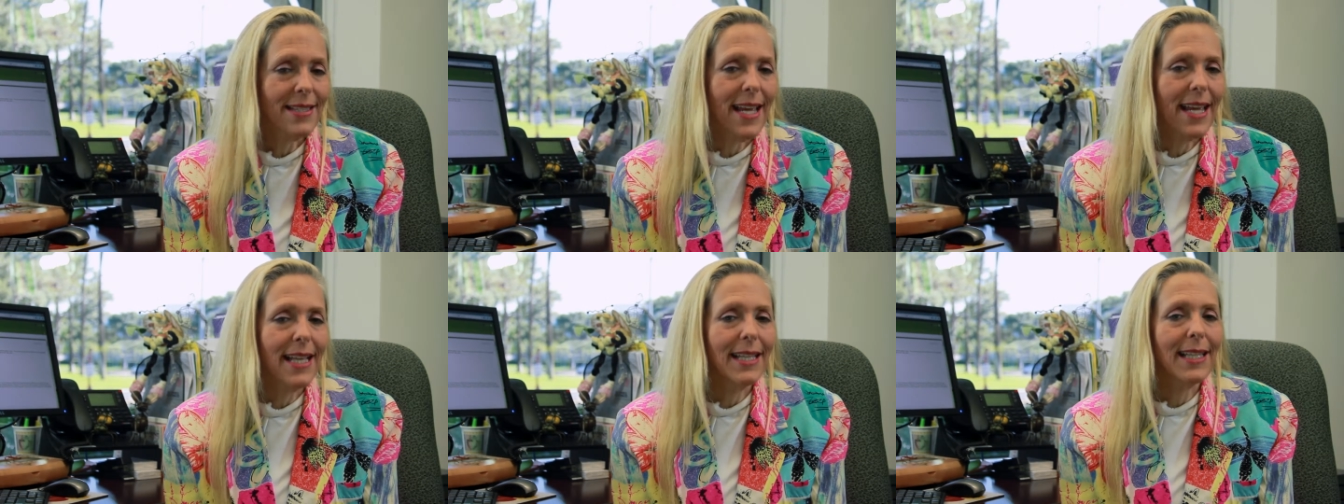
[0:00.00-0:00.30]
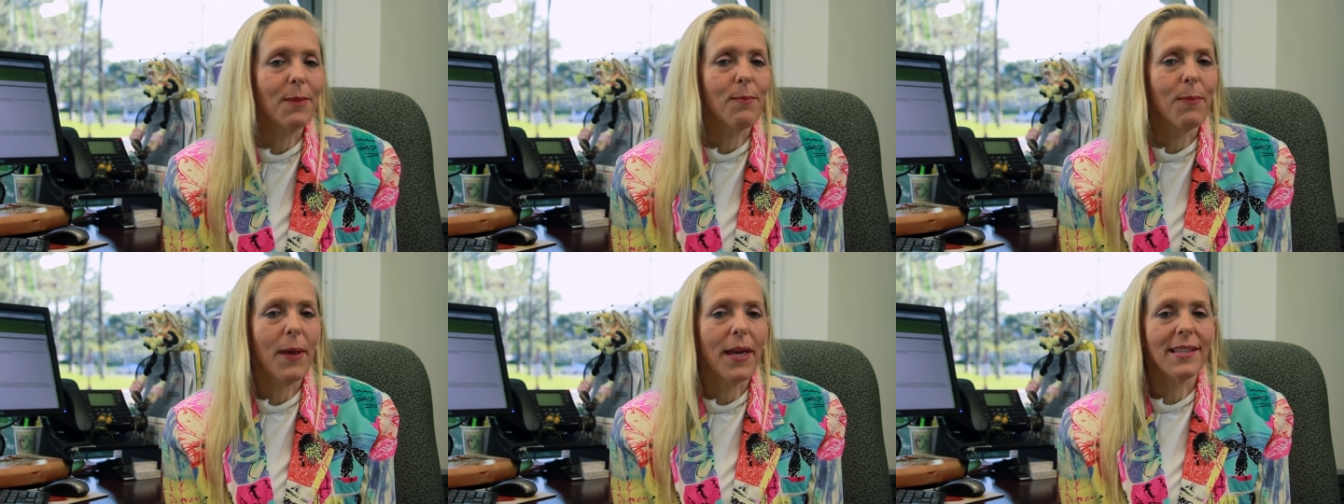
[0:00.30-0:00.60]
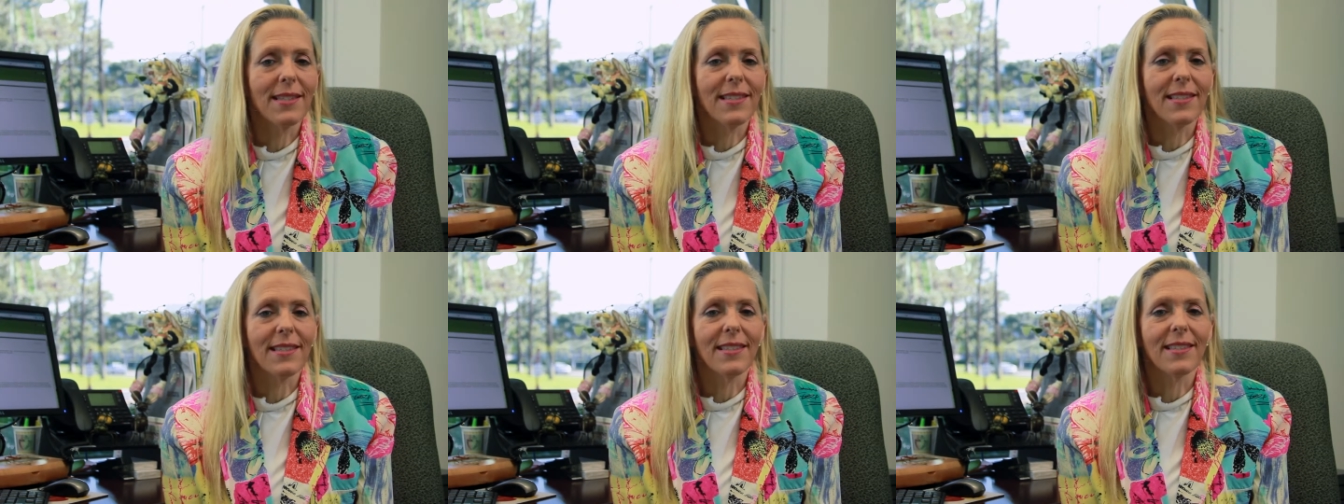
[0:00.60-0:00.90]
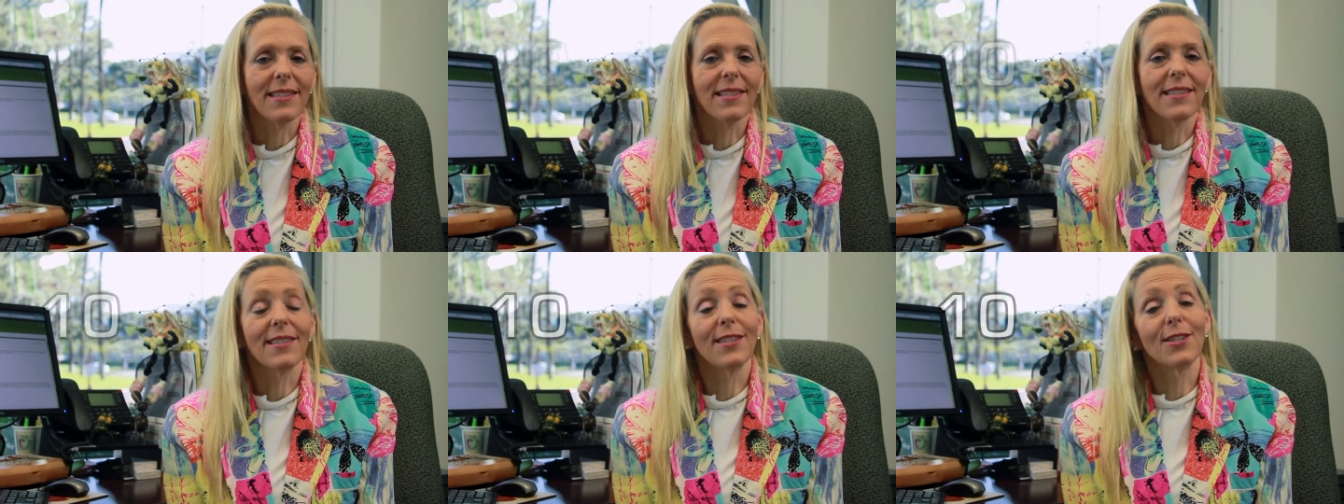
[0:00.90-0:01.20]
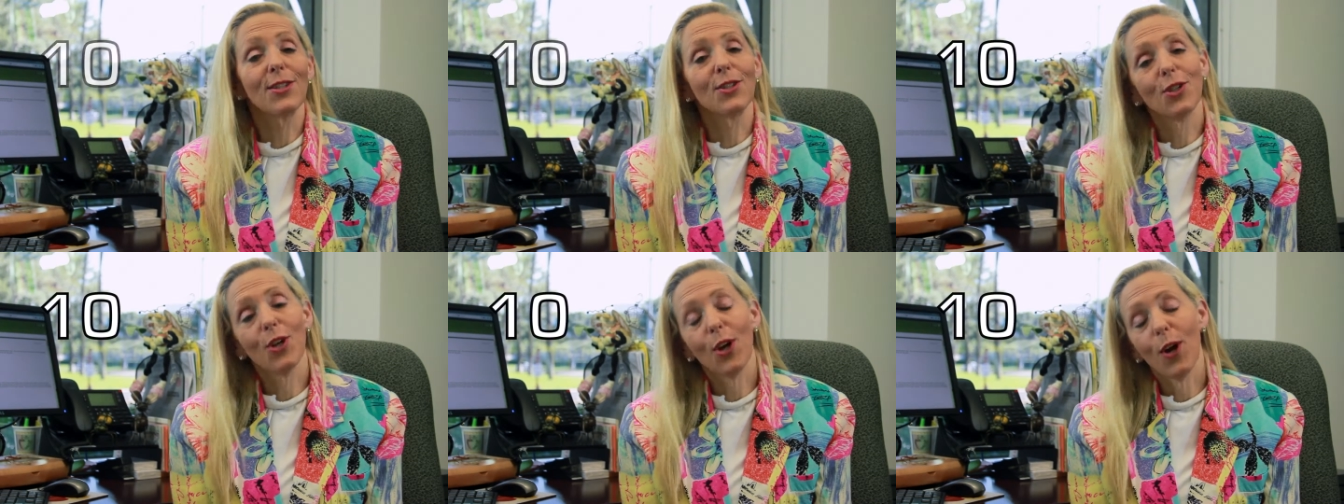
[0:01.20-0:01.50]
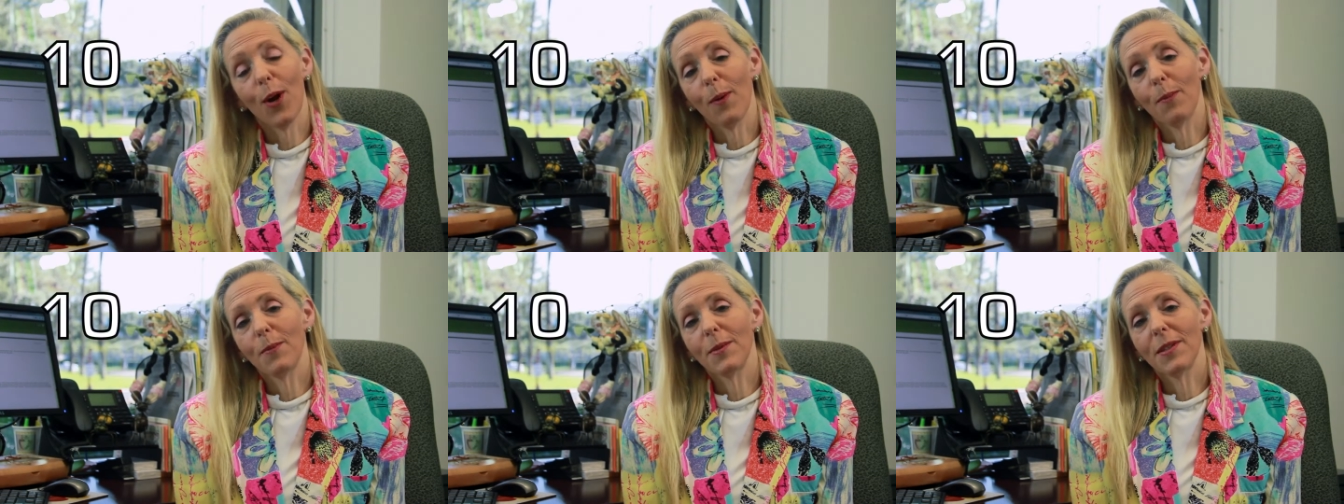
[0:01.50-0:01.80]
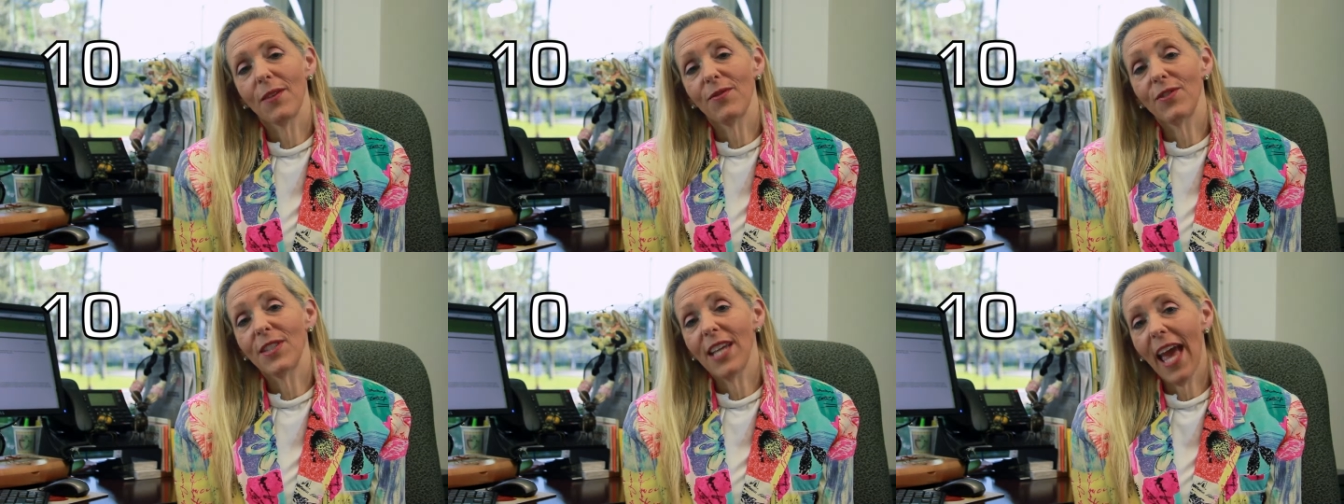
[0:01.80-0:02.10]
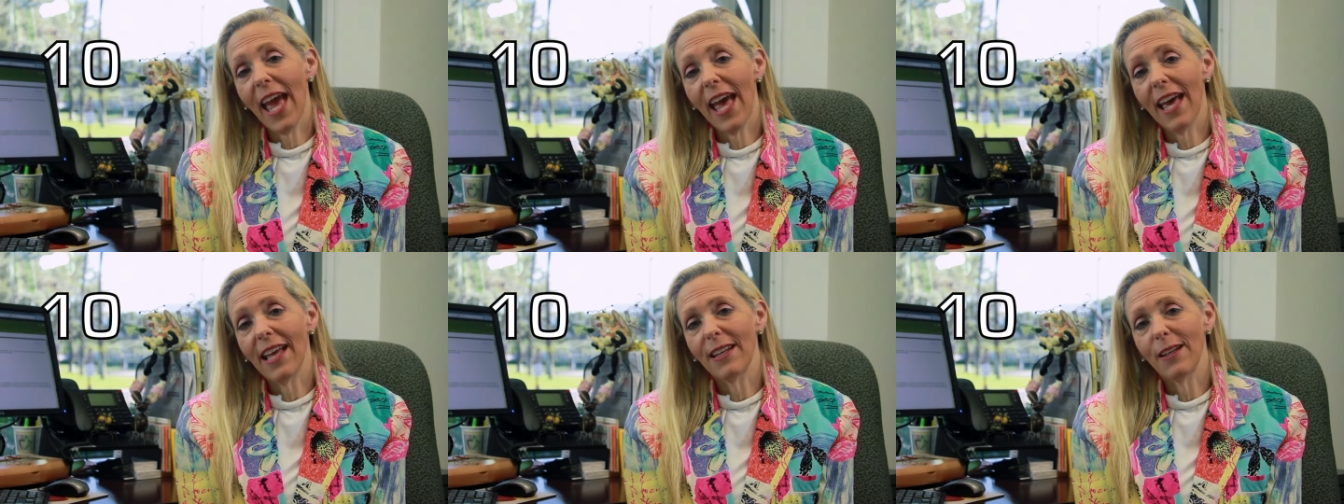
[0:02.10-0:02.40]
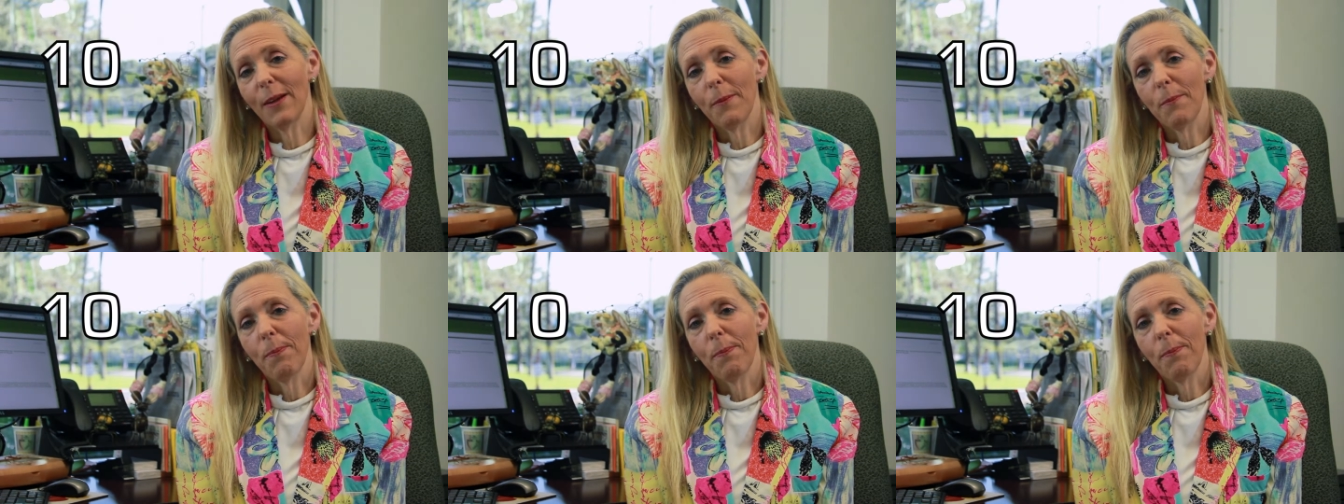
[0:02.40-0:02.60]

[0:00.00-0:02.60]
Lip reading: daily basis is in terms of 10.